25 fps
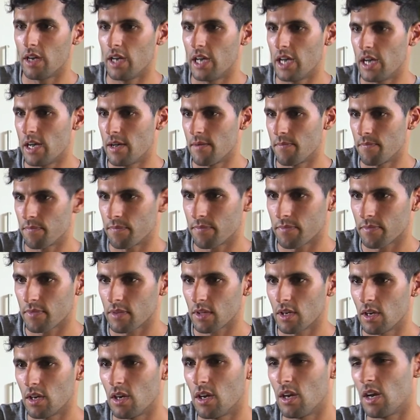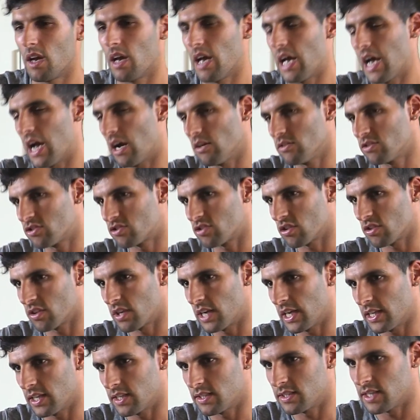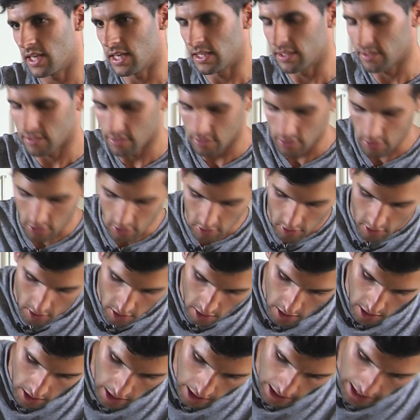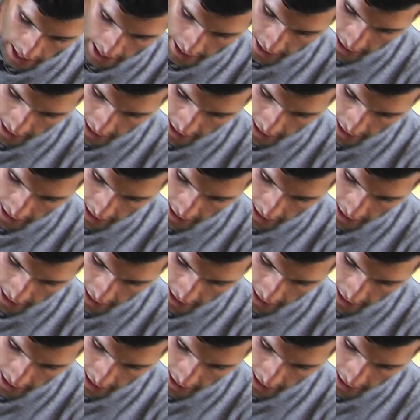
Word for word: um, how strong you like the taste. So I